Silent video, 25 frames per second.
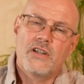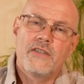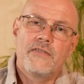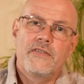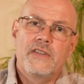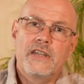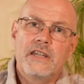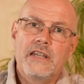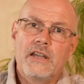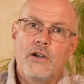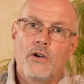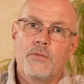have
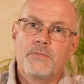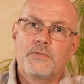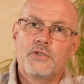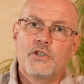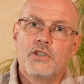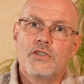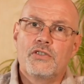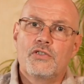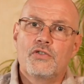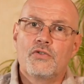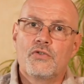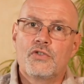the
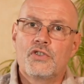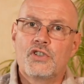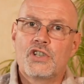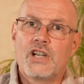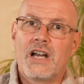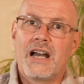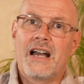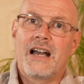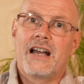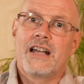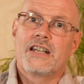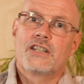option to
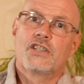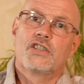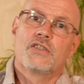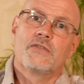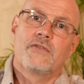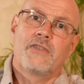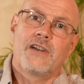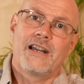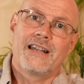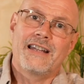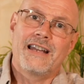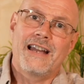charge
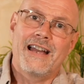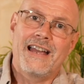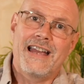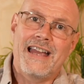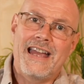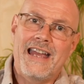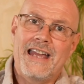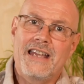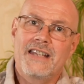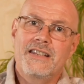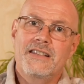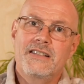via
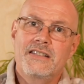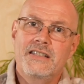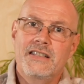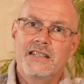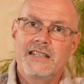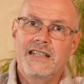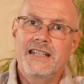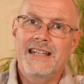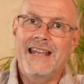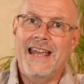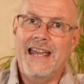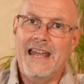
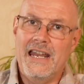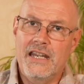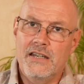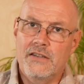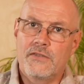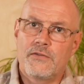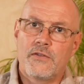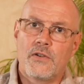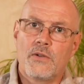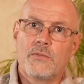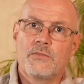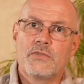AC
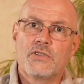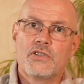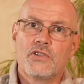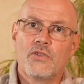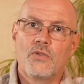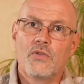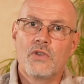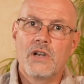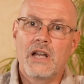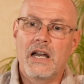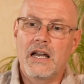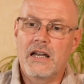and from
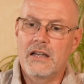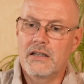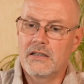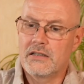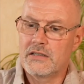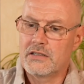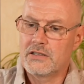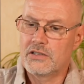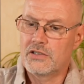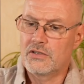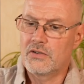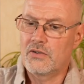solar.
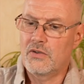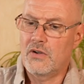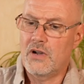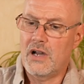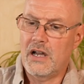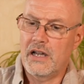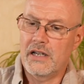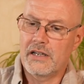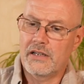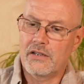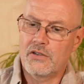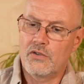So
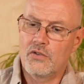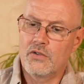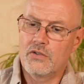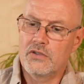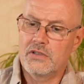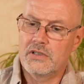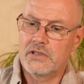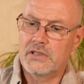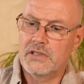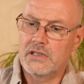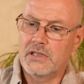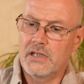I
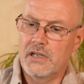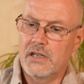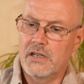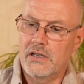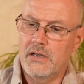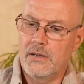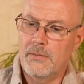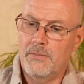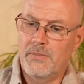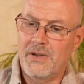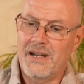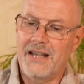could
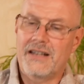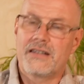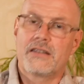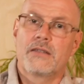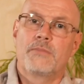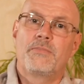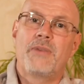uh, plug the